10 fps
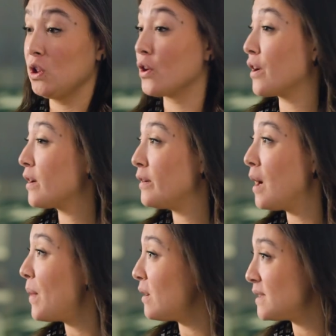learn
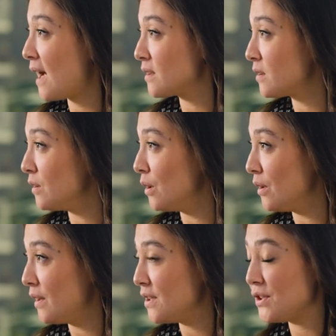about
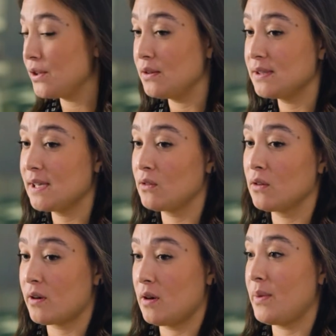technical issues and
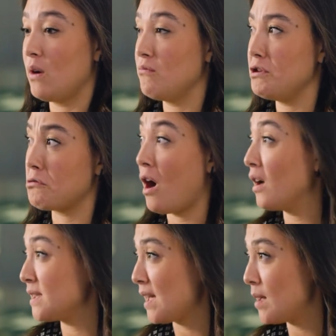learn about new
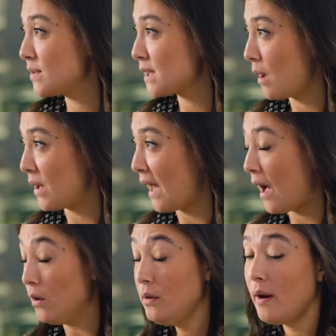concepts coming
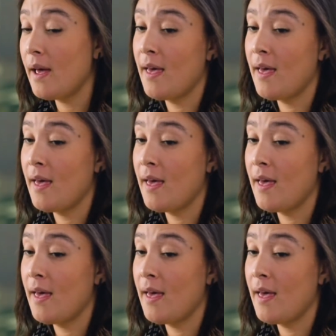out